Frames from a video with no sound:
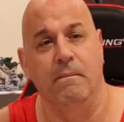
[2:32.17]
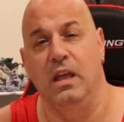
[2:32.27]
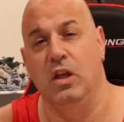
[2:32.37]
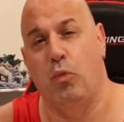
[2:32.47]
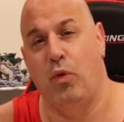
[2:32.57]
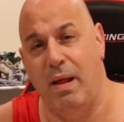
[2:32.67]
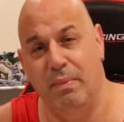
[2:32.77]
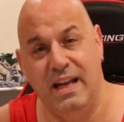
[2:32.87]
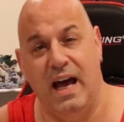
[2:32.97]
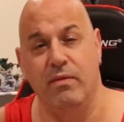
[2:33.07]
is
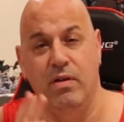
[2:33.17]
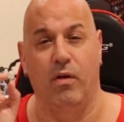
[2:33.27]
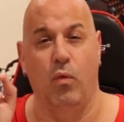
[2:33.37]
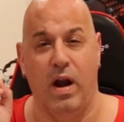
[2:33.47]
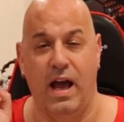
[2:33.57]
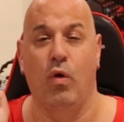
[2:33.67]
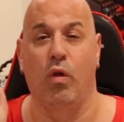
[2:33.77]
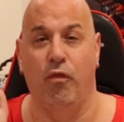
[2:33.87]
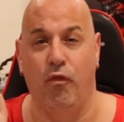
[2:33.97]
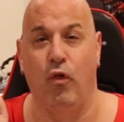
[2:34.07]
probably not even what I
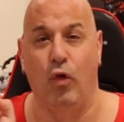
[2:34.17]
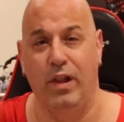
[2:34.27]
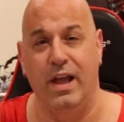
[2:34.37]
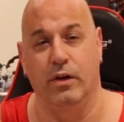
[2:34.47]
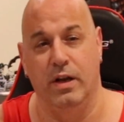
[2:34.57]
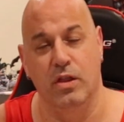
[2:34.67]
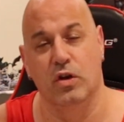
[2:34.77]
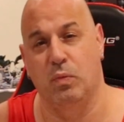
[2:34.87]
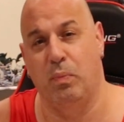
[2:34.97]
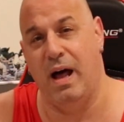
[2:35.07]
call a full layer either.
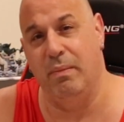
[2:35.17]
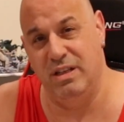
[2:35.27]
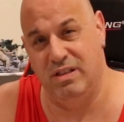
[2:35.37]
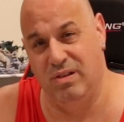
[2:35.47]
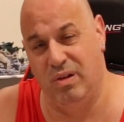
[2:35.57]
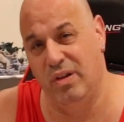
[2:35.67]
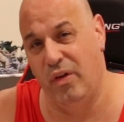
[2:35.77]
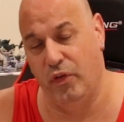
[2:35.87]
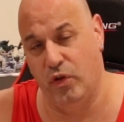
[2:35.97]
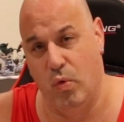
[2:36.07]
It's probably still a
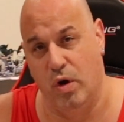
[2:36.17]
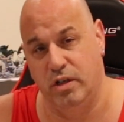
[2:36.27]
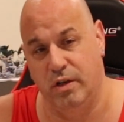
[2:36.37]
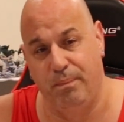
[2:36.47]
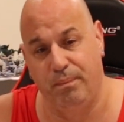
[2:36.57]
little squished.